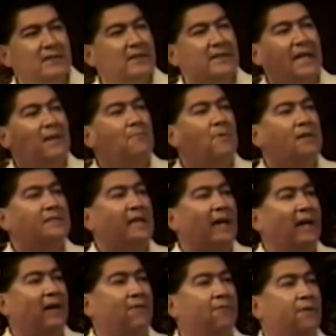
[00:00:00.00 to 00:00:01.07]
that they must
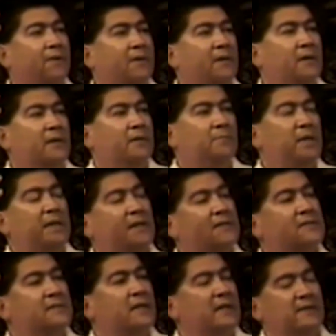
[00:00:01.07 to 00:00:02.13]
have,
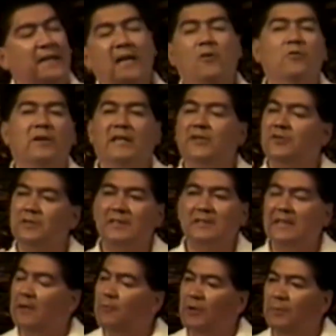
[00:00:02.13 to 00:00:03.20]
because they don't get to
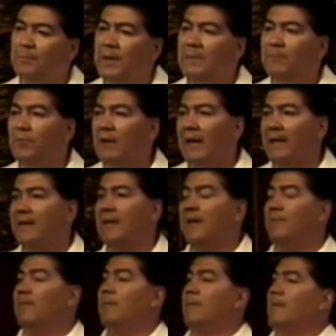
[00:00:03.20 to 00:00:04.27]
sit with people like him.